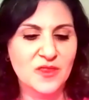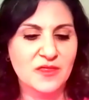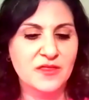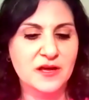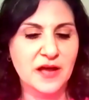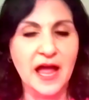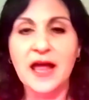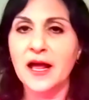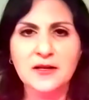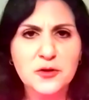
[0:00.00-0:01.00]

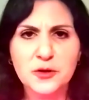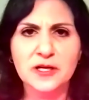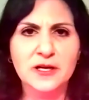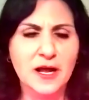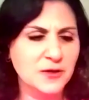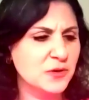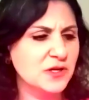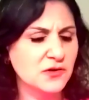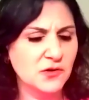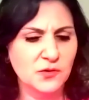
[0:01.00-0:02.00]
You
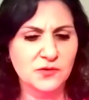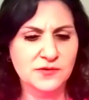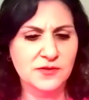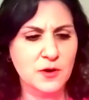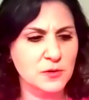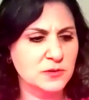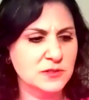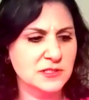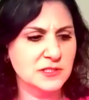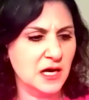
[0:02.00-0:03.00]
could use
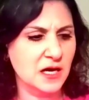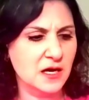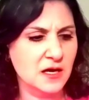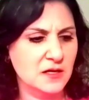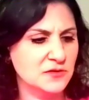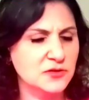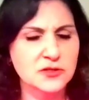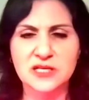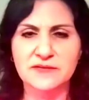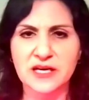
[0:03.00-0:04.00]
those
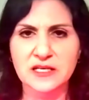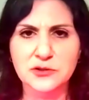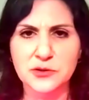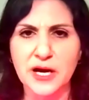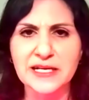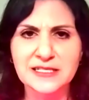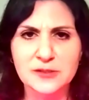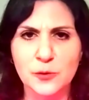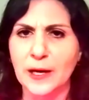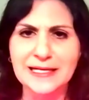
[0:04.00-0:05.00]
certificates or
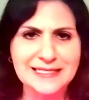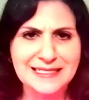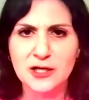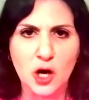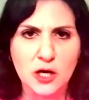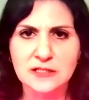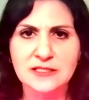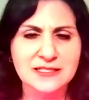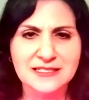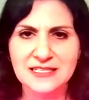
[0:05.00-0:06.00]
ID cards
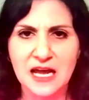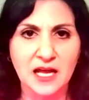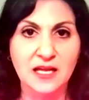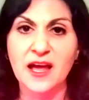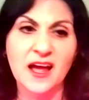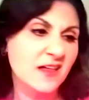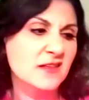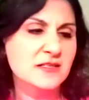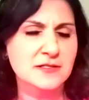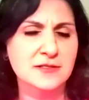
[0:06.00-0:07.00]
to say, yeah,
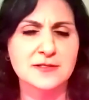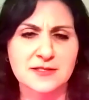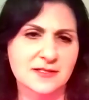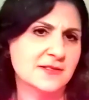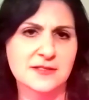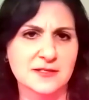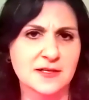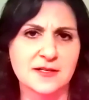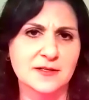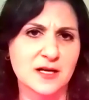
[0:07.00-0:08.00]
this is
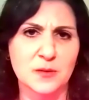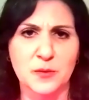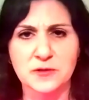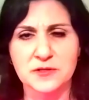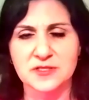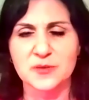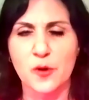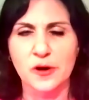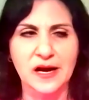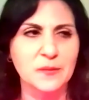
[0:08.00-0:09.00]
an emotional
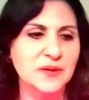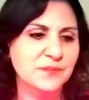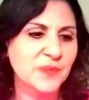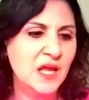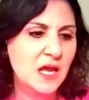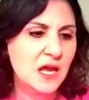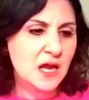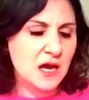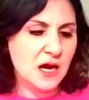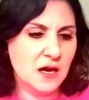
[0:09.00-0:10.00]
support
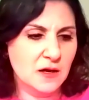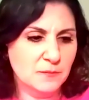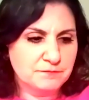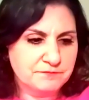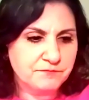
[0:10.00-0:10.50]
animal.